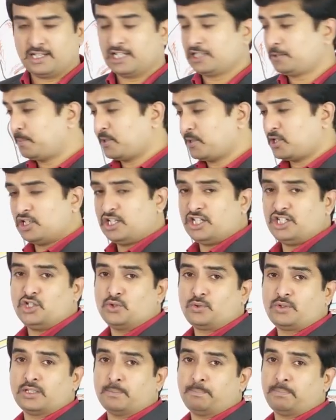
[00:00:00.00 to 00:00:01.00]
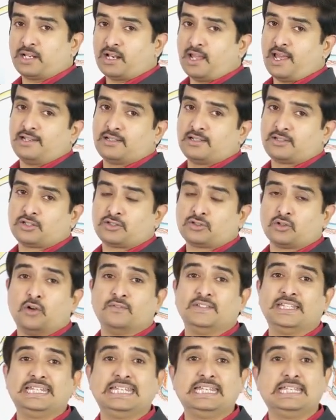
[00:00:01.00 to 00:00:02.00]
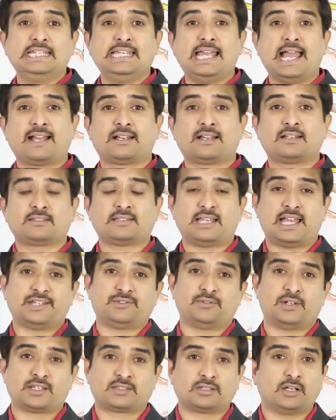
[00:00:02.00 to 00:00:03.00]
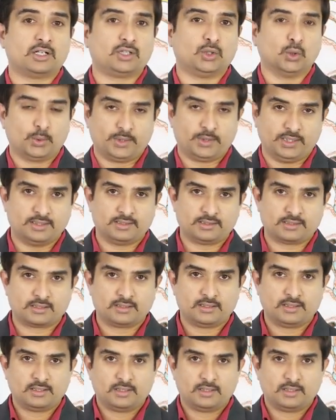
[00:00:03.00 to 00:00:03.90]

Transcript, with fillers: especially due to the paralysis of the iliacus as well as sartorius,